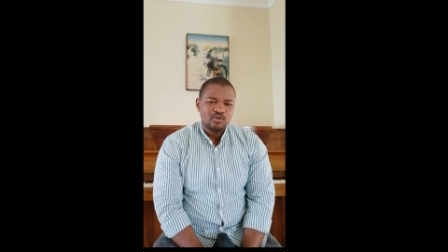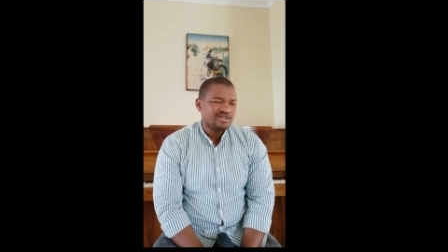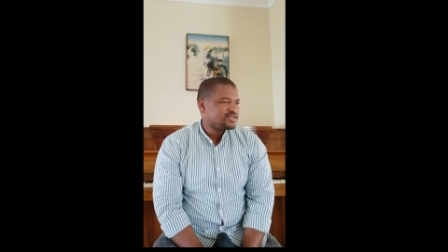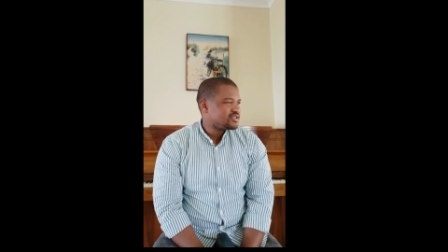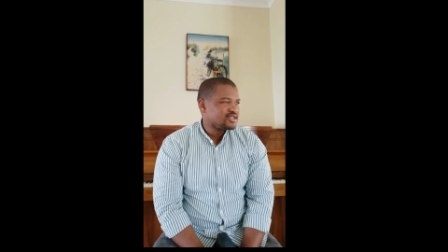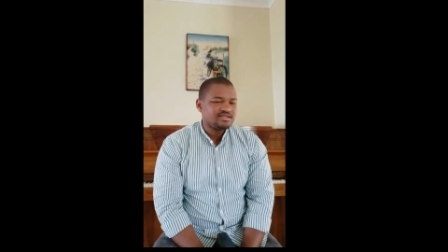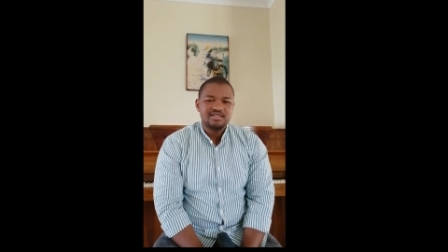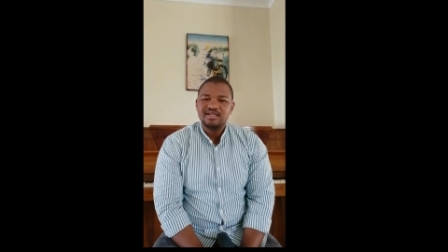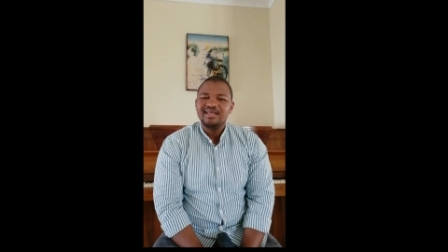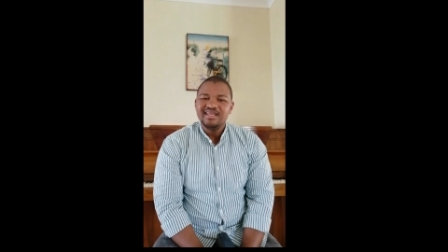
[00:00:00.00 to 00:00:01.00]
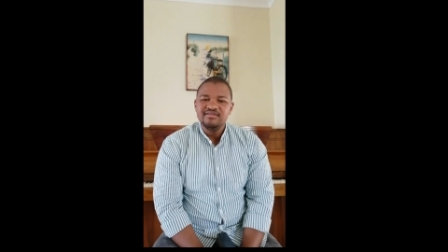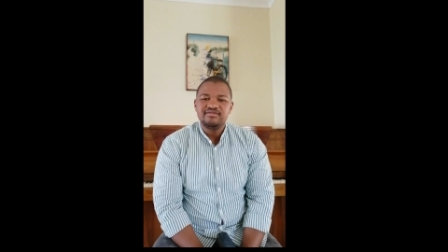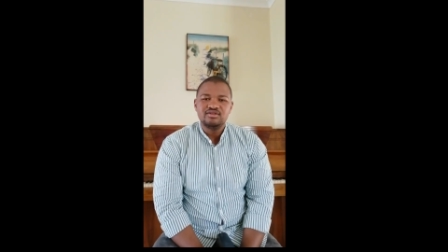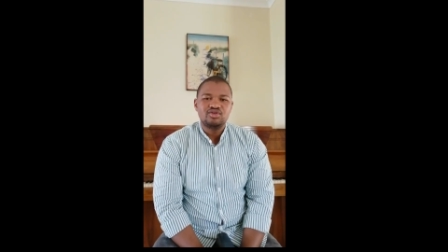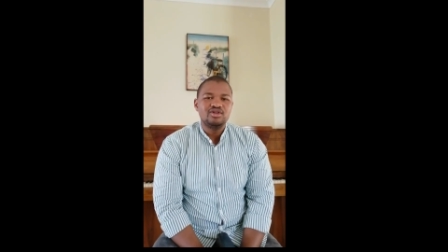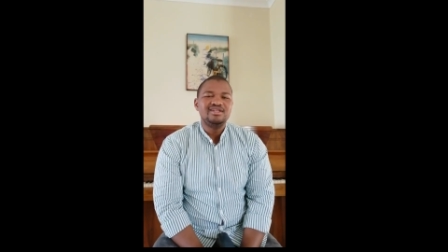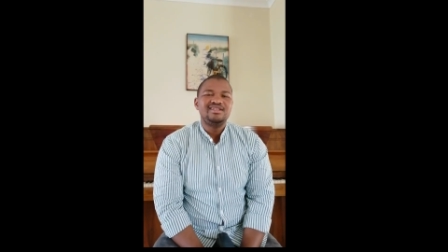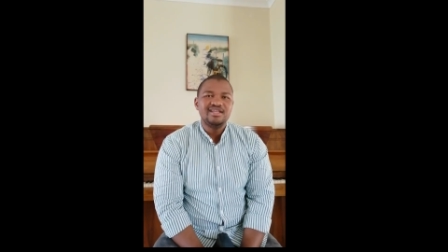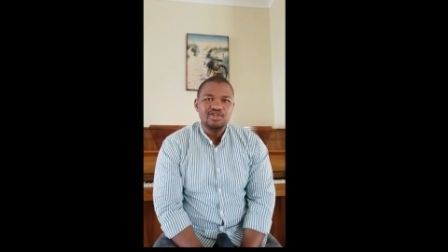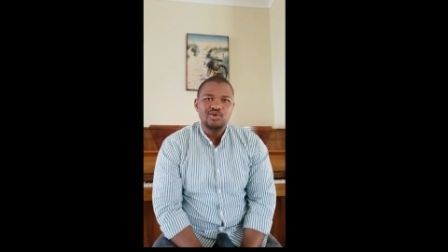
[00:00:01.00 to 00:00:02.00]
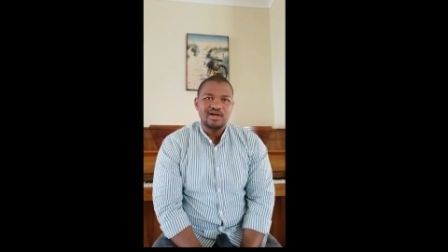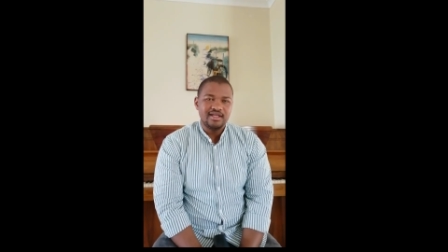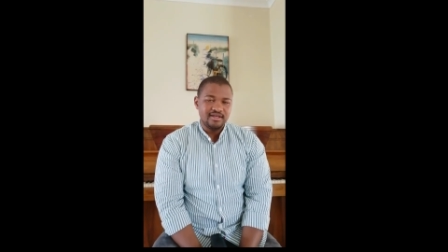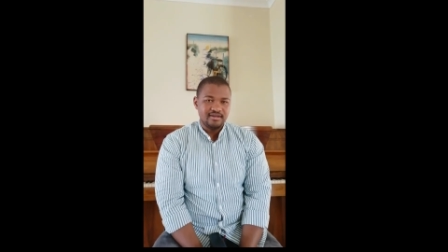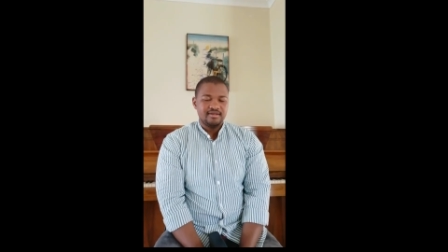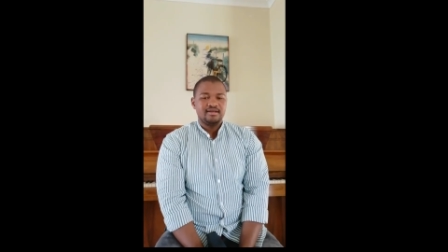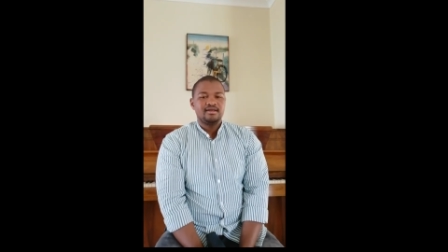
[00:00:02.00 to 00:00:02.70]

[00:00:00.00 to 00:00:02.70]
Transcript: was just evil continually.